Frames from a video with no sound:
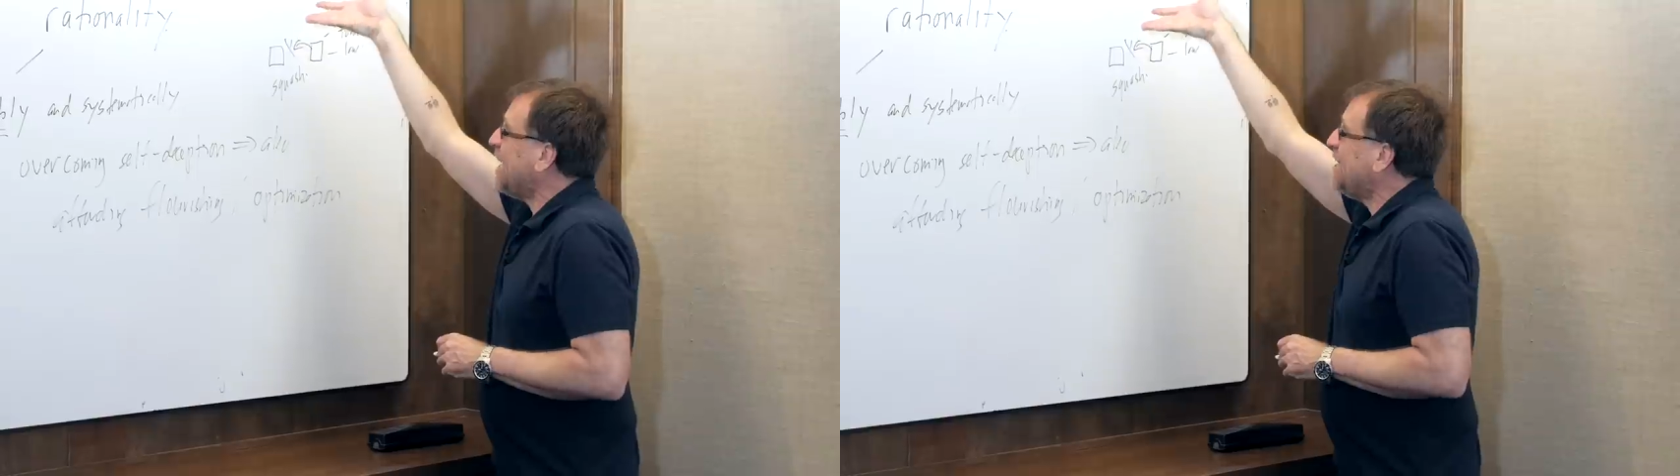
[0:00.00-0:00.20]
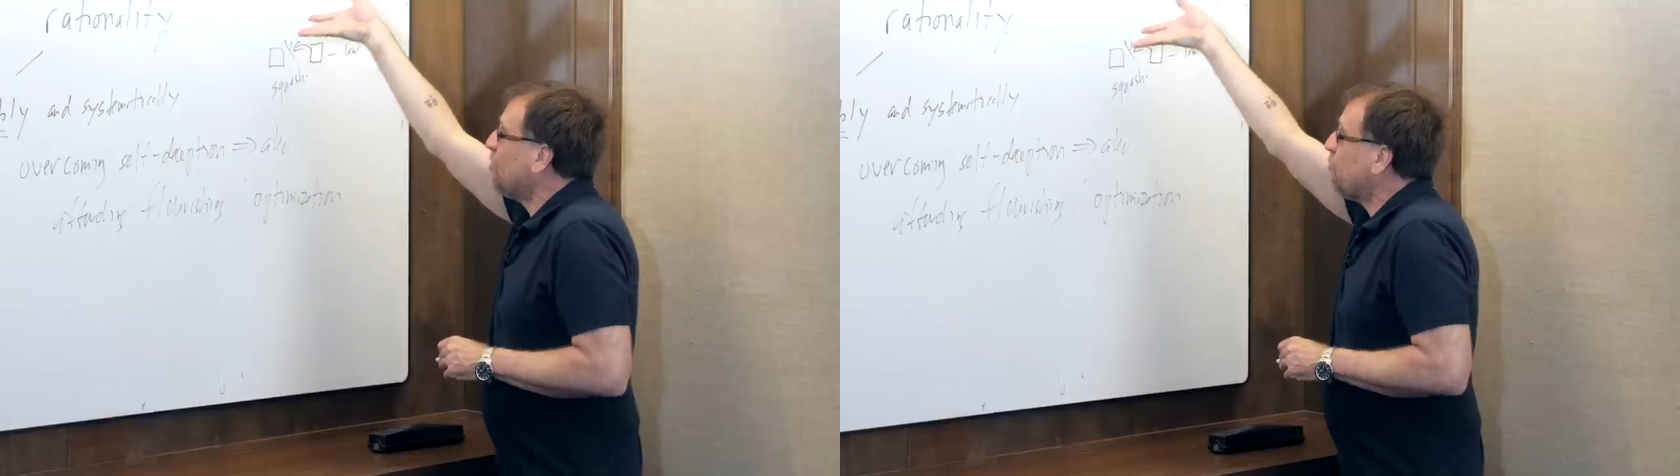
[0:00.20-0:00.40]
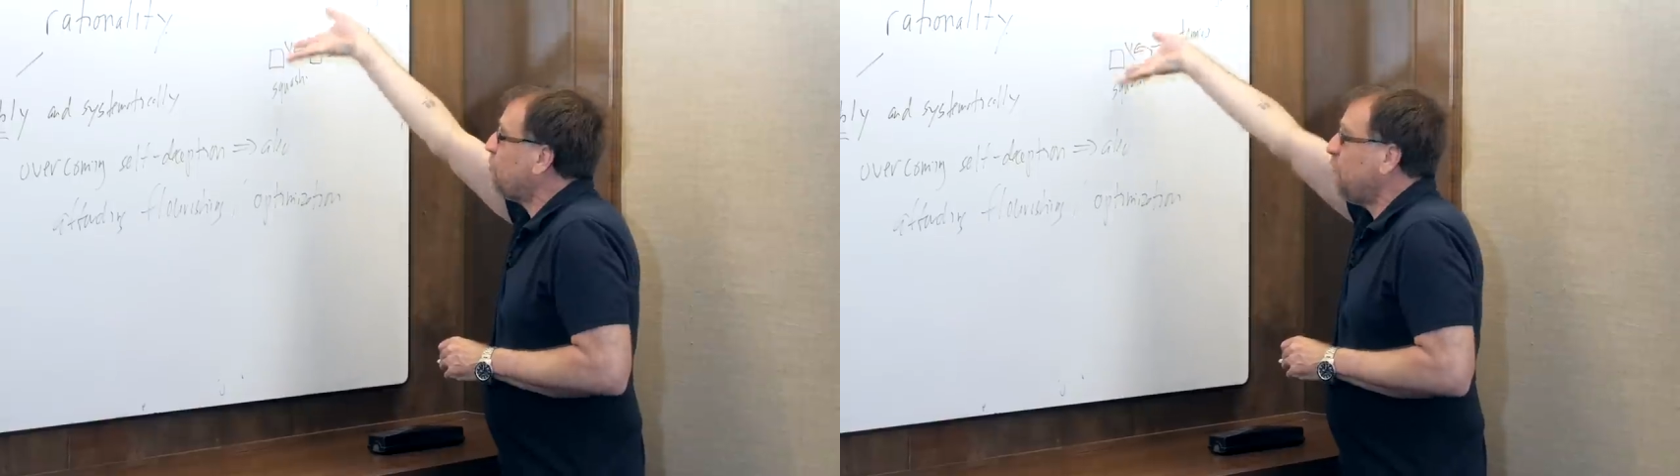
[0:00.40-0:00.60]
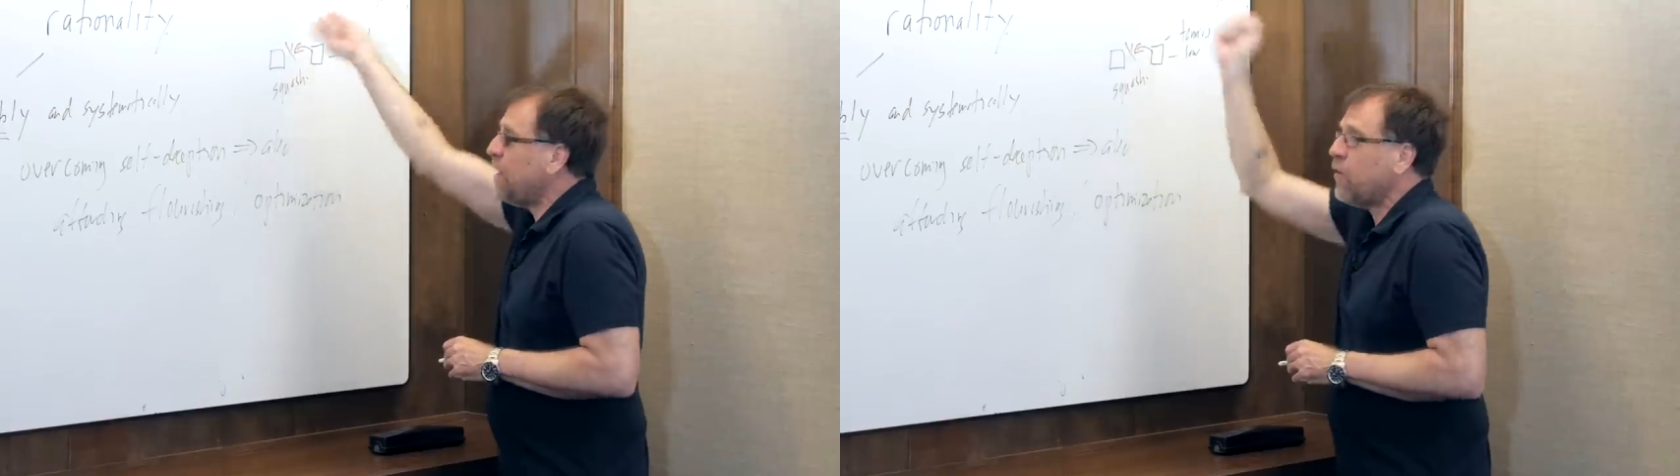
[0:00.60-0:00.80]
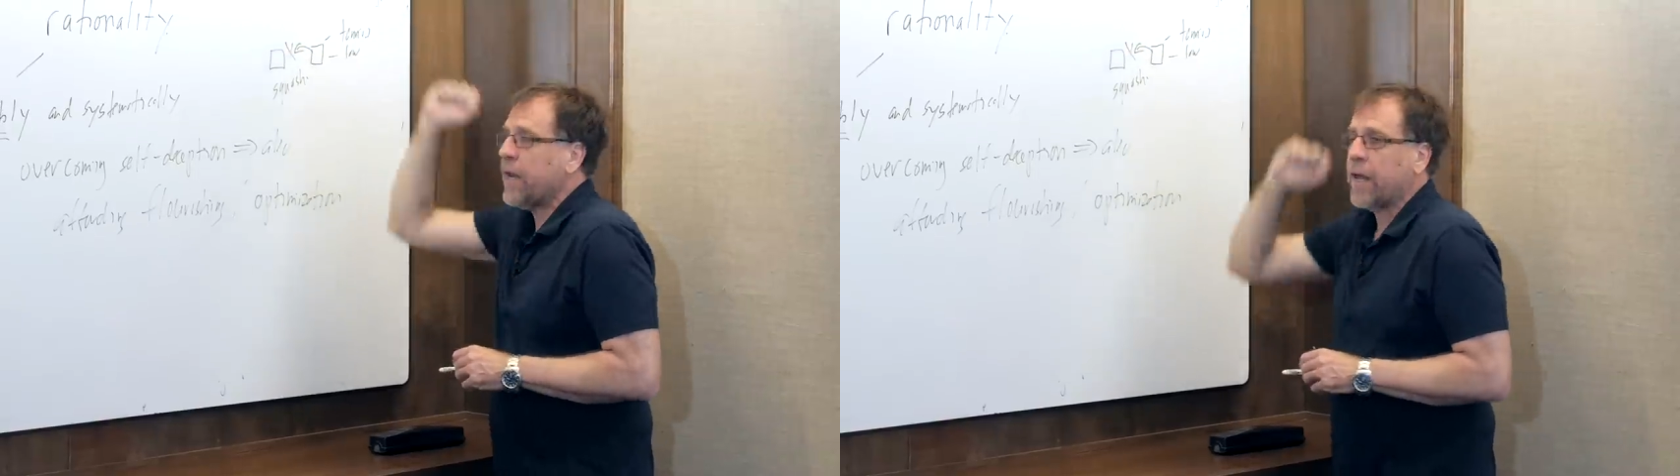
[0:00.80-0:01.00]

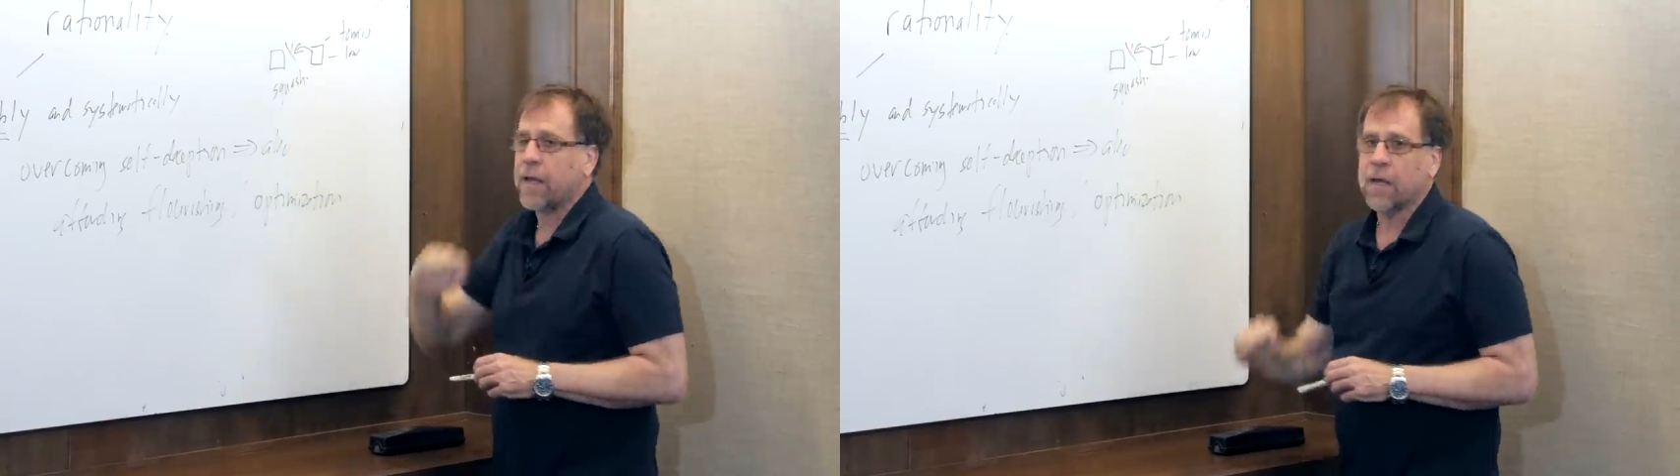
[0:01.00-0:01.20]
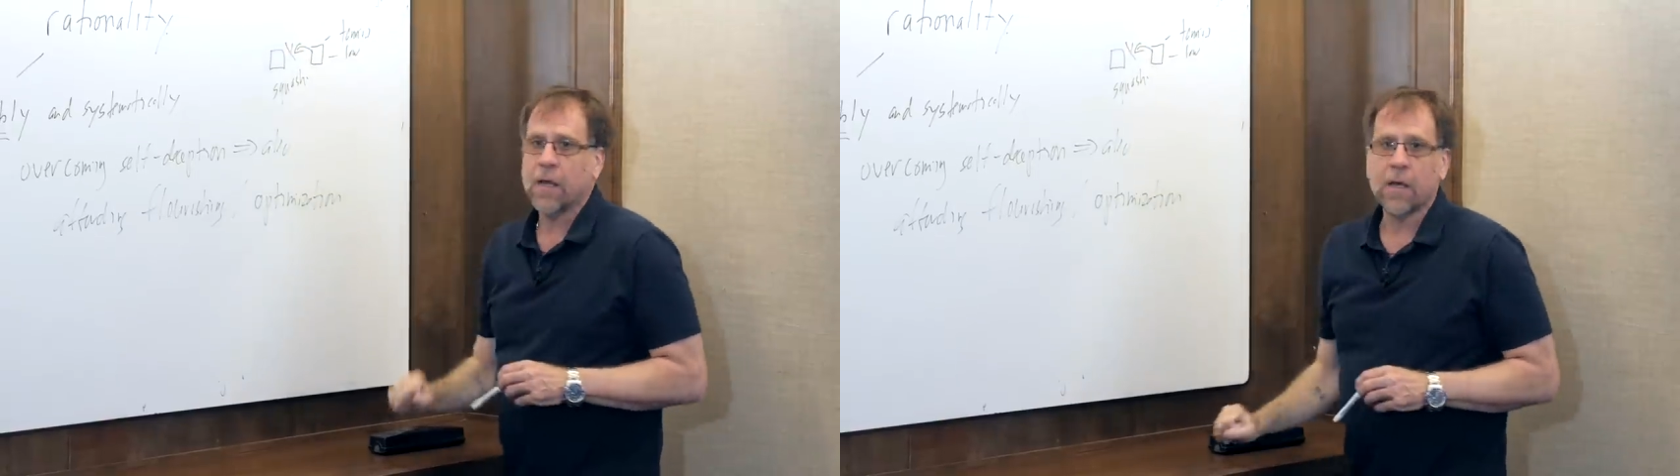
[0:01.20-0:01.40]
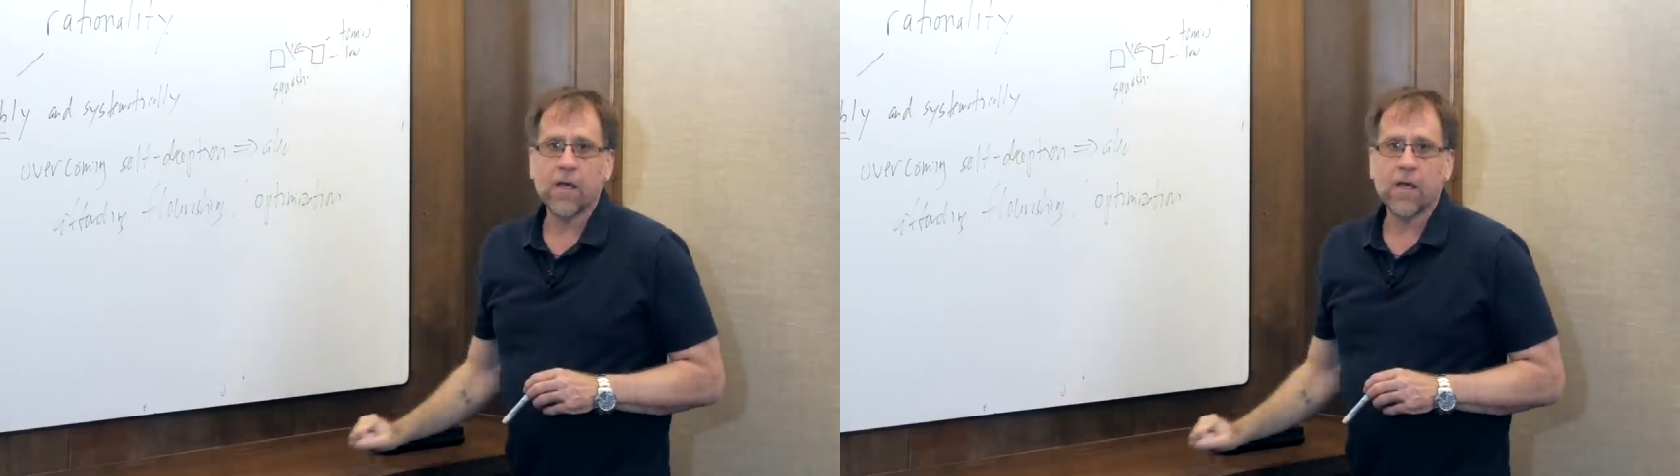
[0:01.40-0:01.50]
interfering